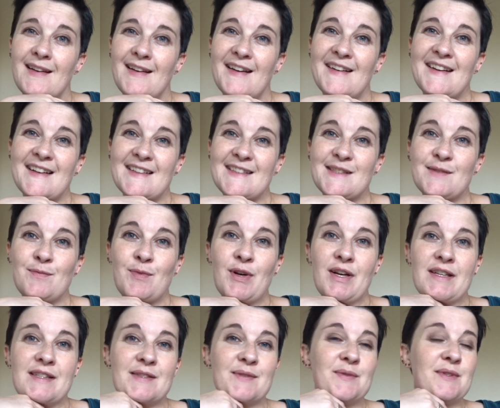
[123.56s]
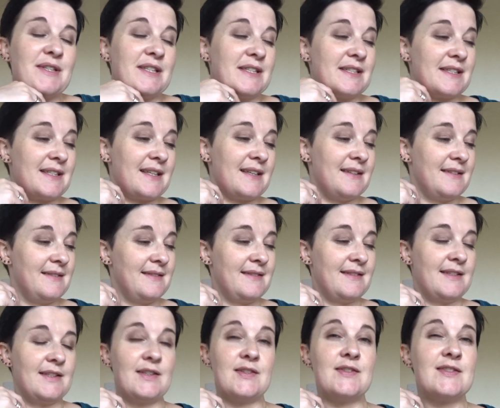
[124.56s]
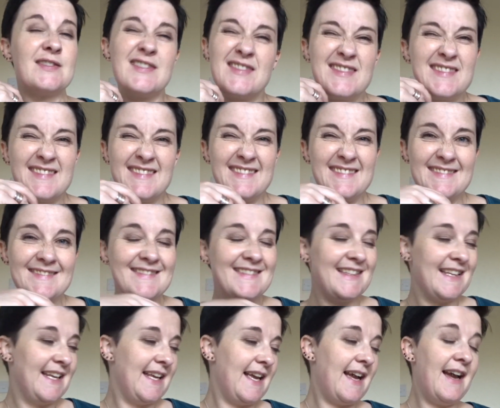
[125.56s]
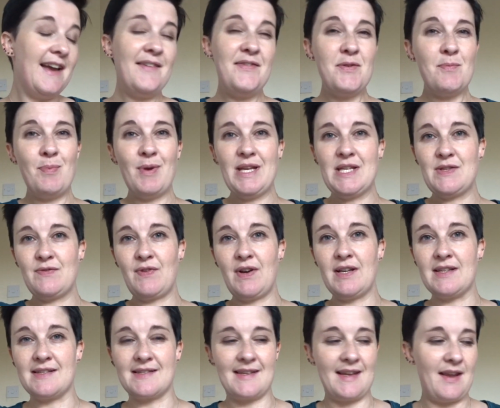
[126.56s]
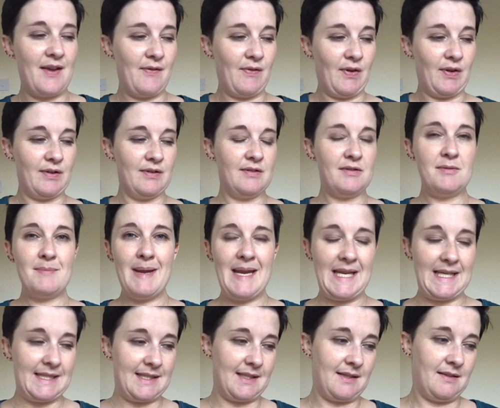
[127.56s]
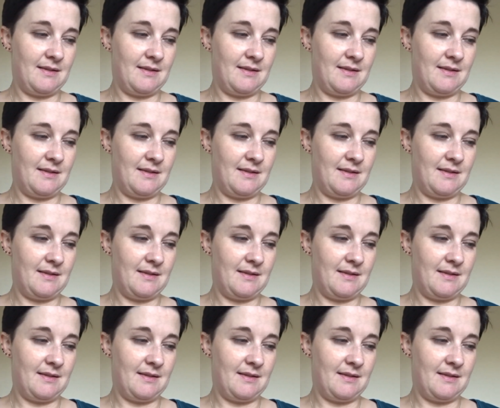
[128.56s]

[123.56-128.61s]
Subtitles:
nice surprise at work because I had the best friends ever. They're amazing.